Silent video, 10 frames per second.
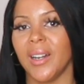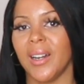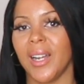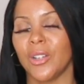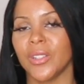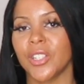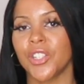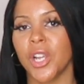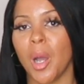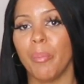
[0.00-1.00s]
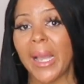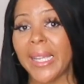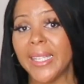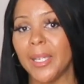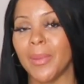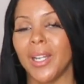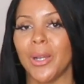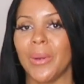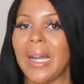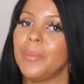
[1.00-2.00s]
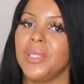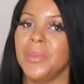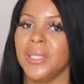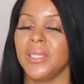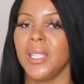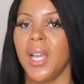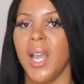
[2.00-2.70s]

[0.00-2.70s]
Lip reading: I got this sharp pain in my lower abdomen.